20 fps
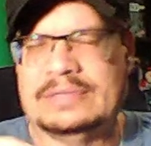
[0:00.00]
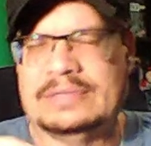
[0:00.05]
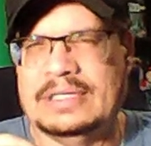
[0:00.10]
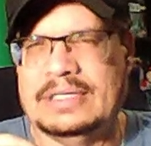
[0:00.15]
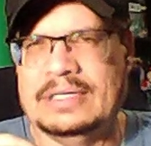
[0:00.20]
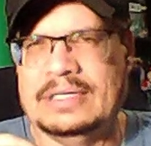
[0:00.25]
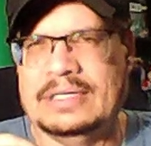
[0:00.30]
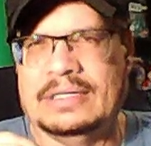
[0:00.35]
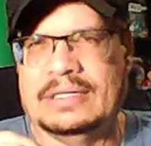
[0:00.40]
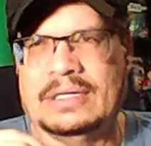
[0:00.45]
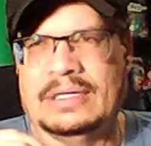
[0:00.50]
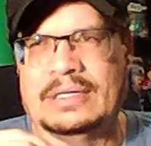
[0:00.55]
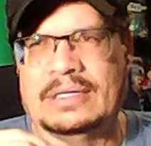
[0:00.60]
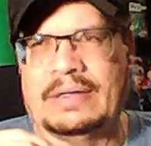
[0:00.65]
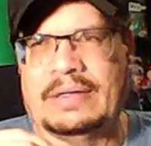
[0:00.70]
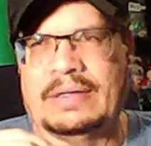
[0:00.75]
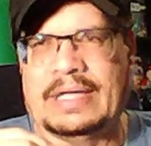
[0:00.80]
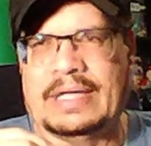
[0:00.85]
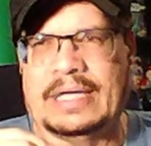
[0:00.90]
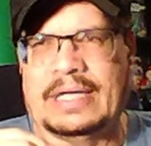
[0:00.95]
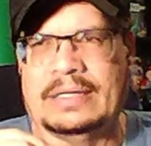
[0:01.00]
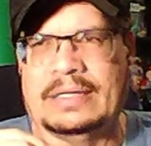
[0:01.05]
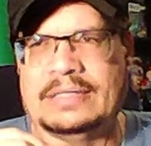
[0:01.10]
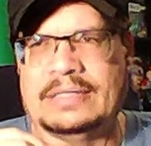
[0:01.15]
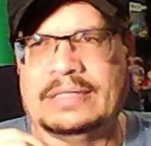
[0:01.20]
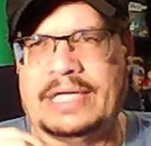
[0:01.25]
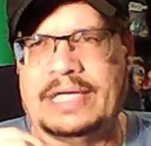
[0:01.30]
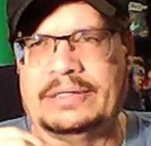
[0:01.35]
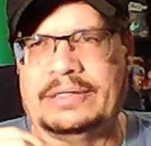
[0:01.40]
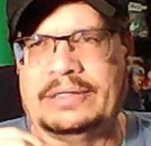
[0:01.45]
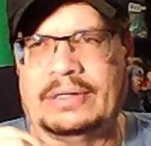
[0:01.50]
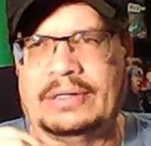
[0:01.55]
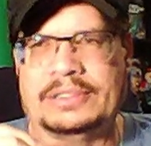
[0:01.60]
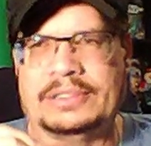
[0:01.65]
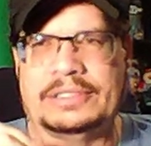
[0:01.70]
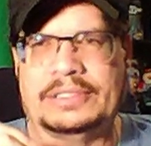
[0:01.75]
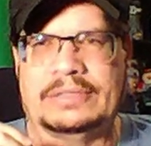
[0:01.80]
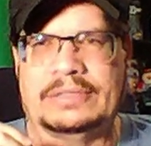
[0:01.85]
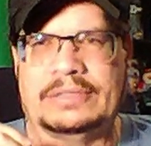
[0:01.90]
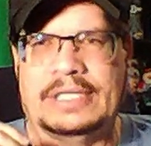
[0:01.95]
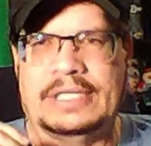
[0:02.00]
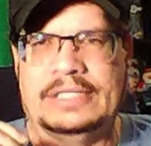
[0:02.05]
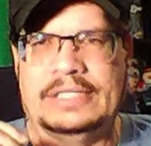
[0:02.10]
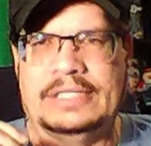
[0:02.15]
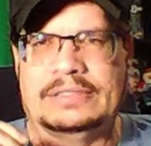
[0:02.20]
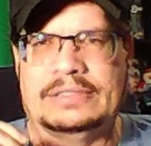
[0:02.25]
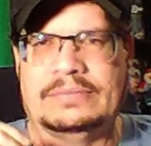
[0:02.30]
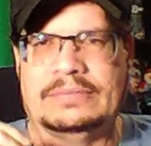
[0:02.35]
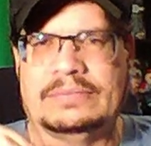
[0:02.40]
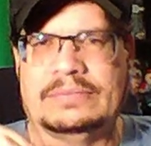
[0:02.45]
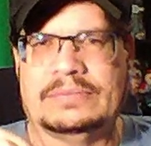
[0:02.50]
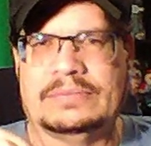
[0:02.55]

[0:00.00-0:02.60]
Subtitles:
And I got a Guidry hardshell case.